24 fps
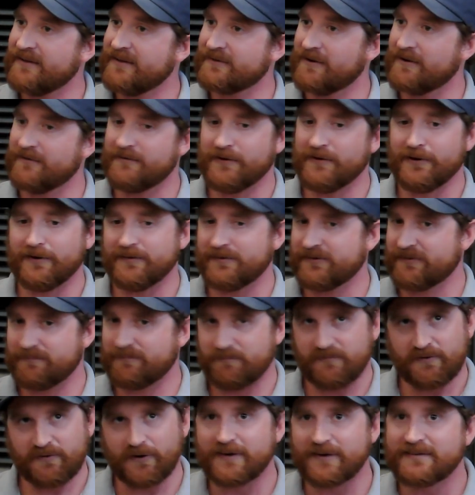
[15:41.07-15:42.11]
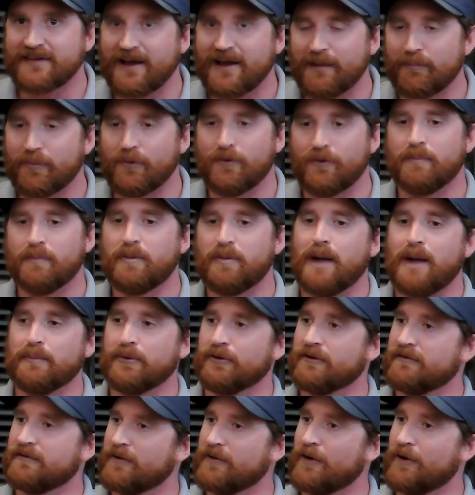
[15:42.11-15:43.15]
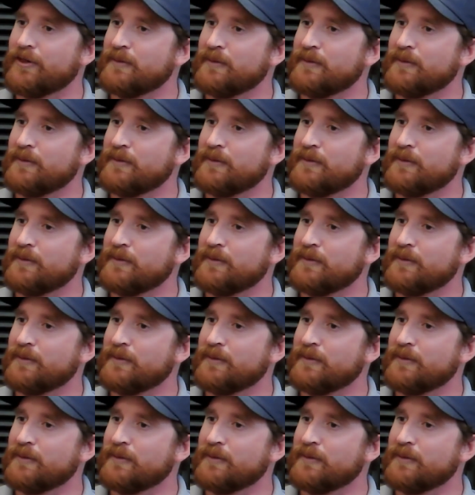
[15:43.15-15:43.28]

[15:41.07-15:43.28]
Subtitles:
So if you're, for example, a popular float